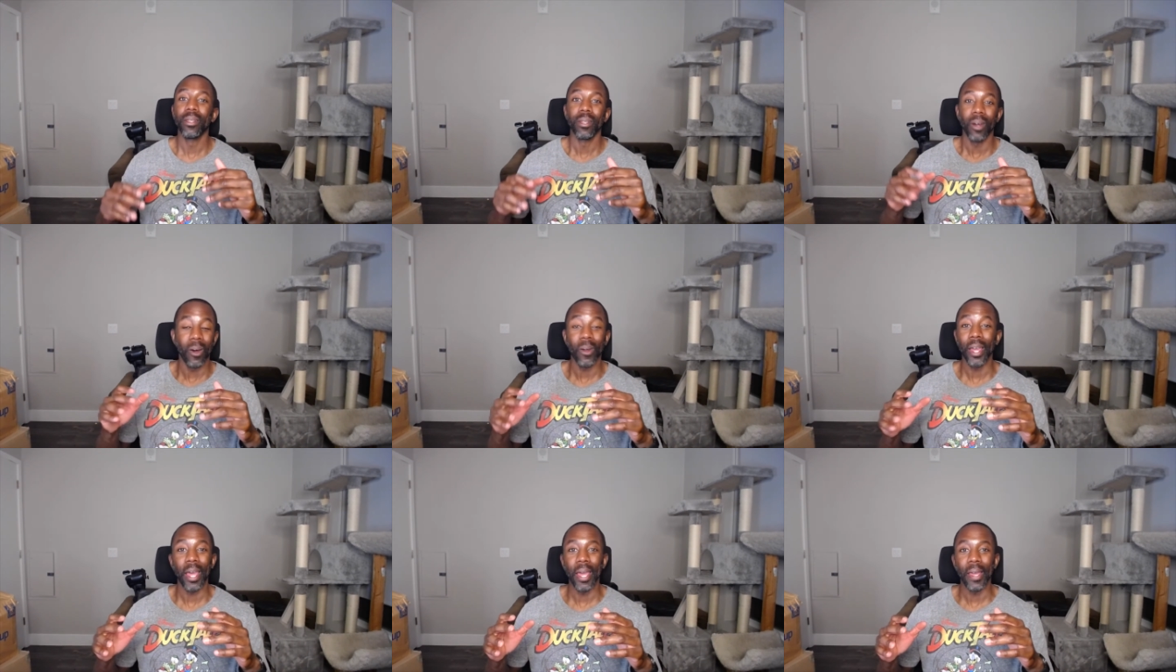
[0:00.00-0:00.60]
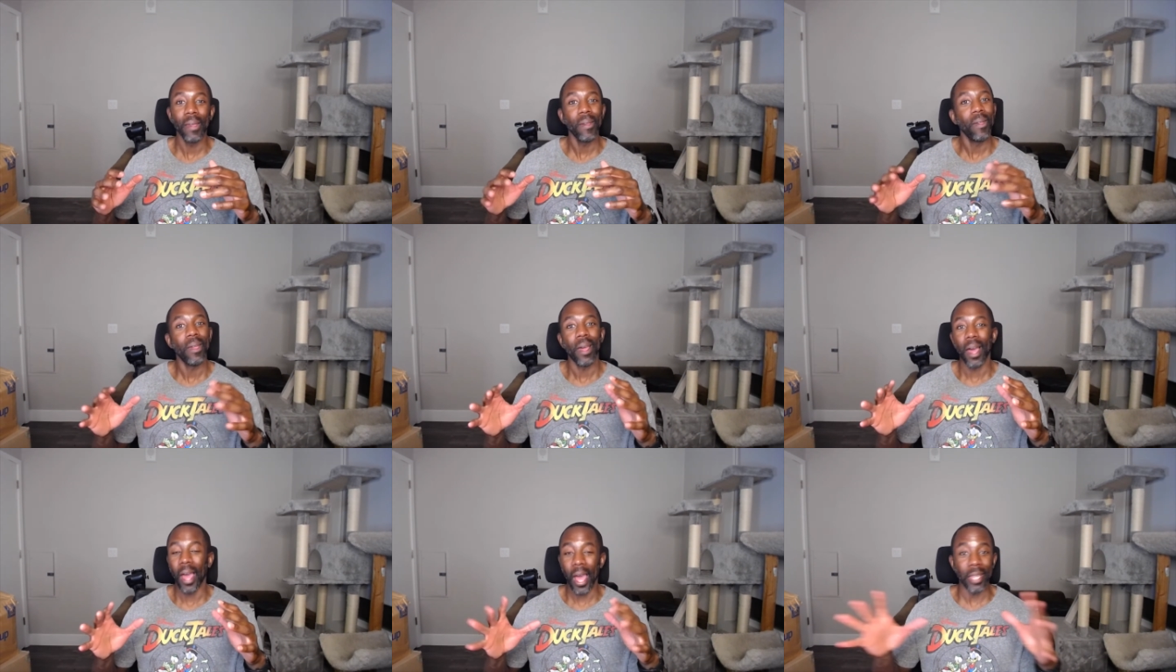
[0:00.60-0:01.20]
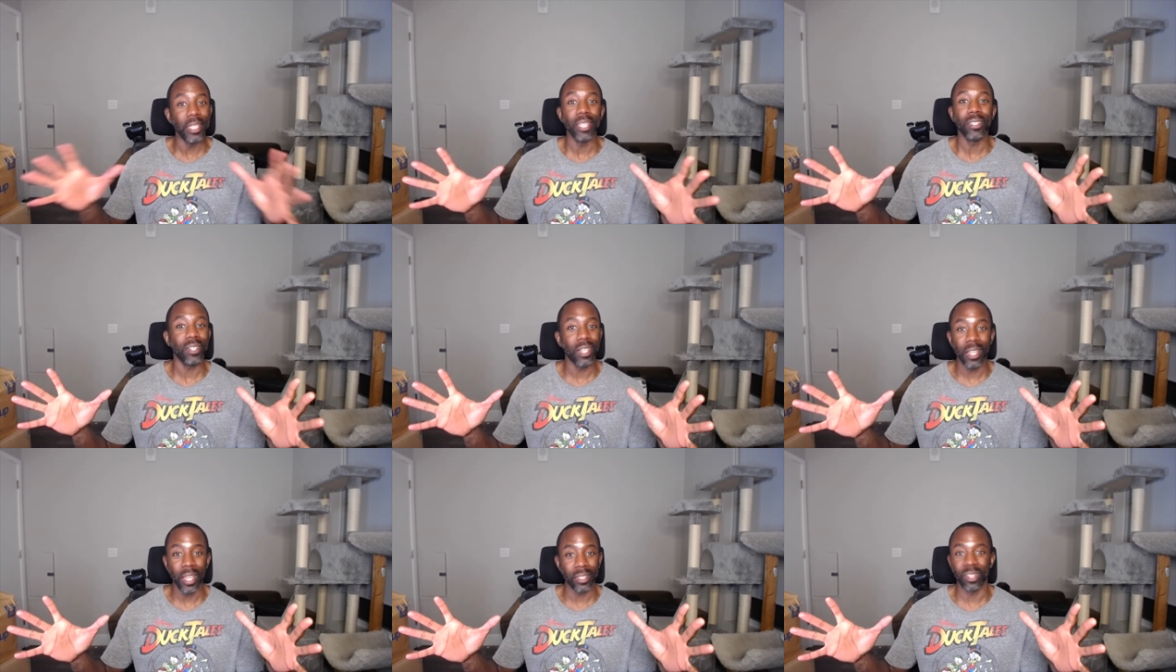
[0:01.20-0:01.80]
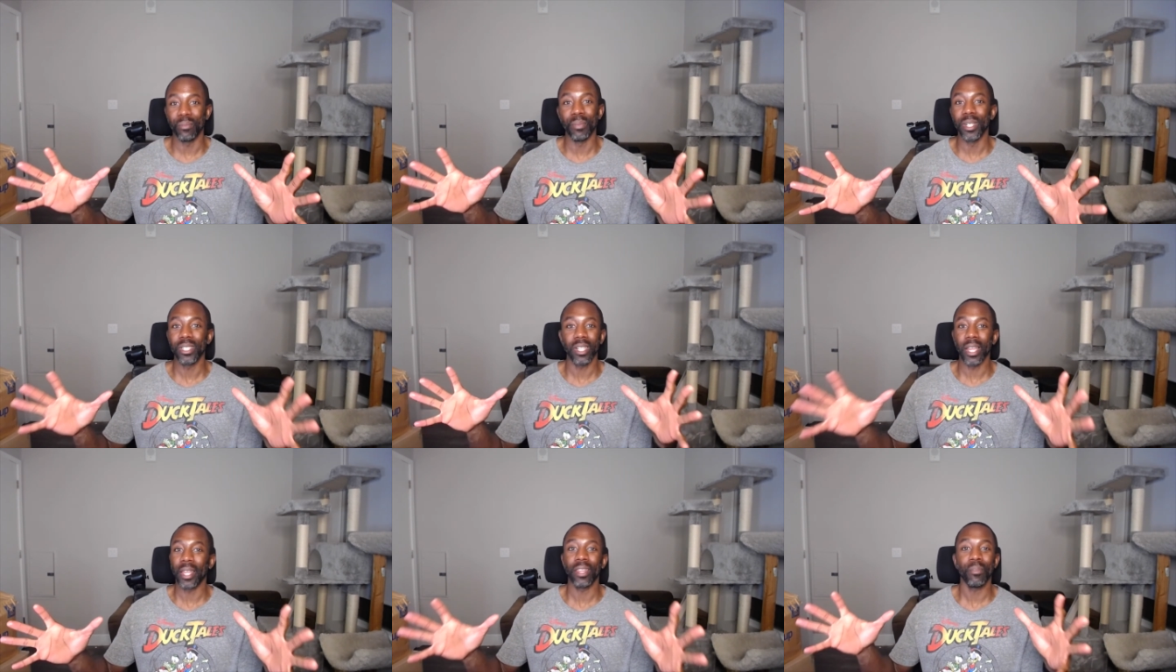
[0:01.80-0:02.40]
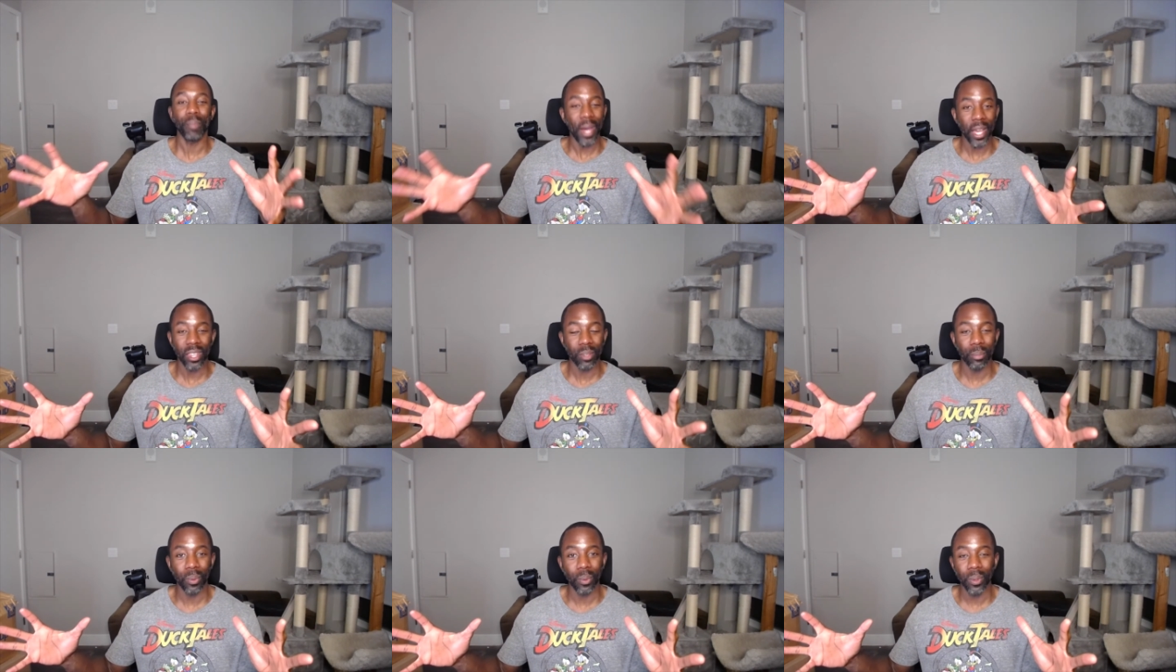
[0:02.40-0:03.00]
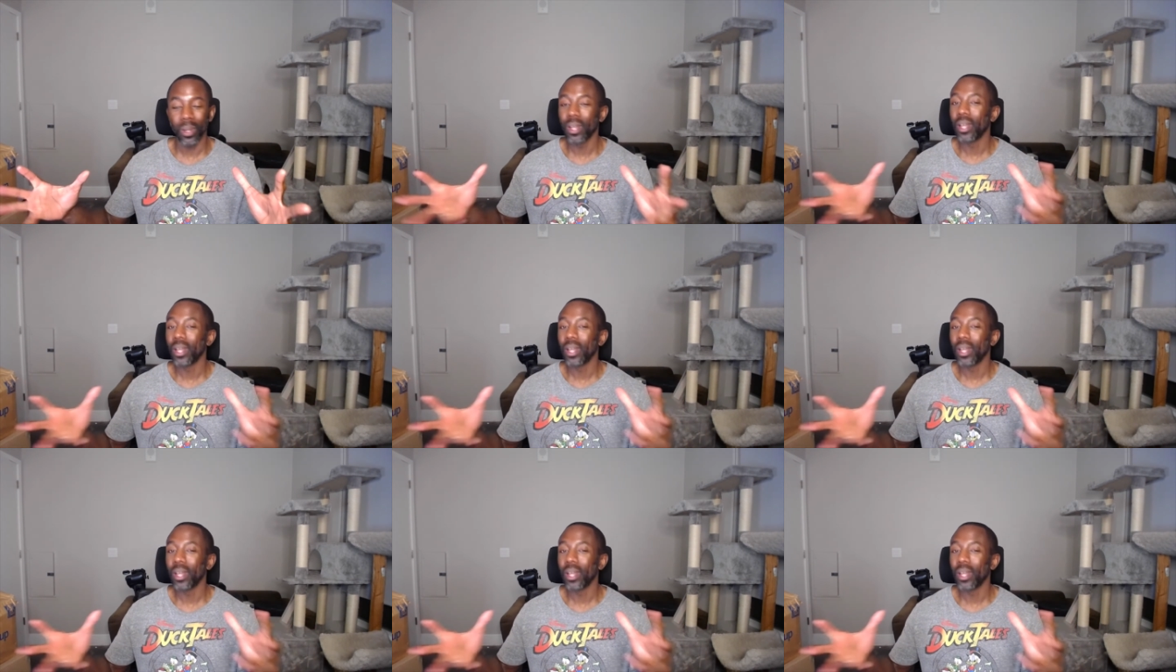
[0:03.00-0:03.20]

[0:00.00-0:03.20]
okay, I need to collect as much light as possible.